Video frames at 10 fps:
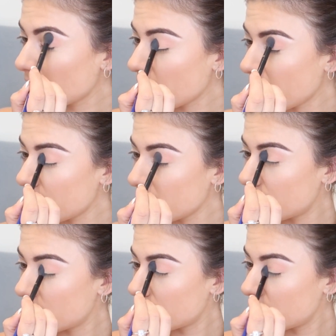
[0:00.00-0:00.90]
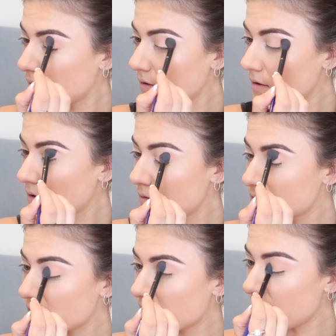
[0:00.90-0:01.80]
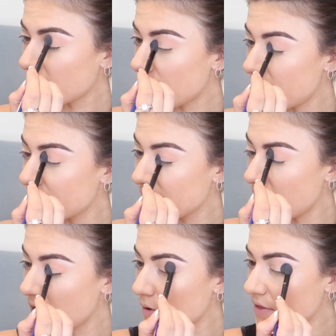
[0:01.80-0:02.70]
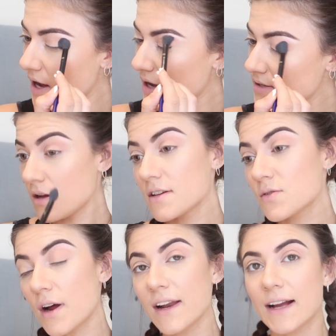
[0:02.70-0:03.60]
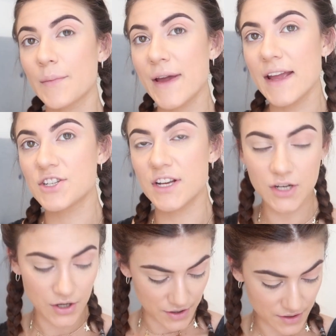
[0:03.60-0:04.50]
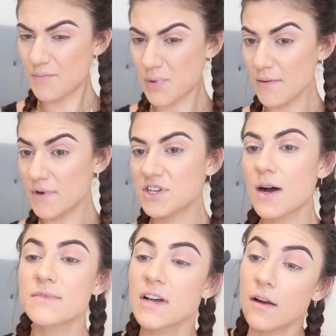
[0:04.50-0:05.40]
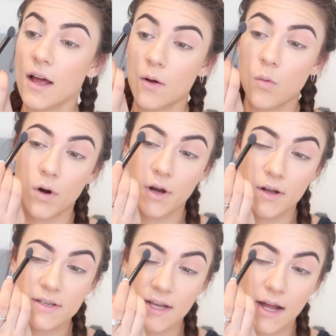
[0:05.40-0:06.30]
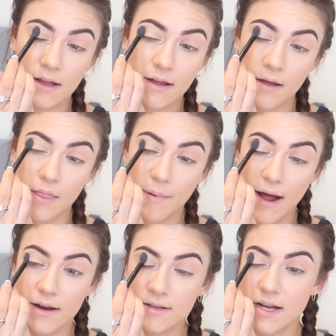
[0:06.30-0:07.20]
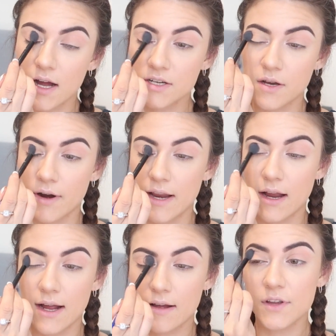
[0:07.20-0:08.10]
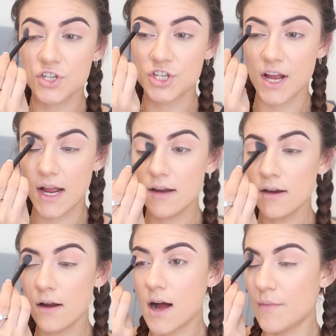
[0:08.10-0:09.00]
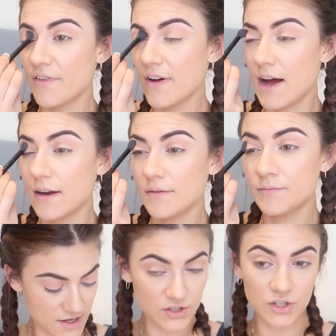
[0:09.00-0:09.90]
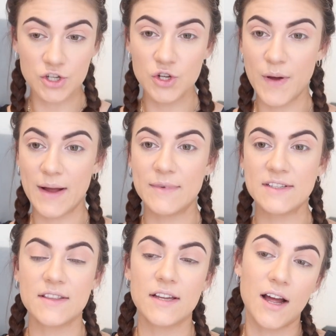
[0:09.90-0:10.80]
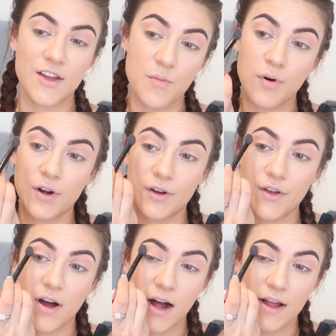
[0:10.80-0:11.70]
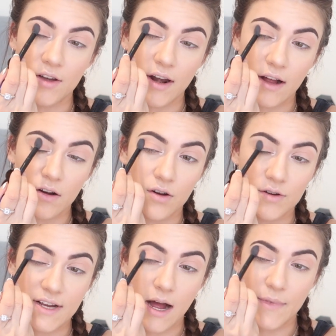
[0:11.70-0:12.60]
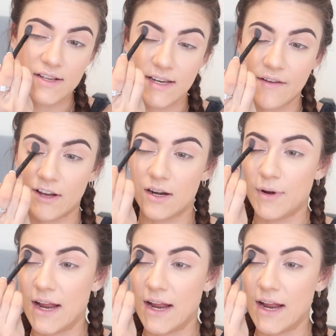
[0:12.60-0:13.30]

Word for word: Okay kind of cover the eye with that. It is quite like a peachy tone. It pretty much comes out like what it looks like in the palette. I actually really like this shade. I'm a fan. It's not too pigmented that like you put it on your eye and you're like, oh damn, that's never gonna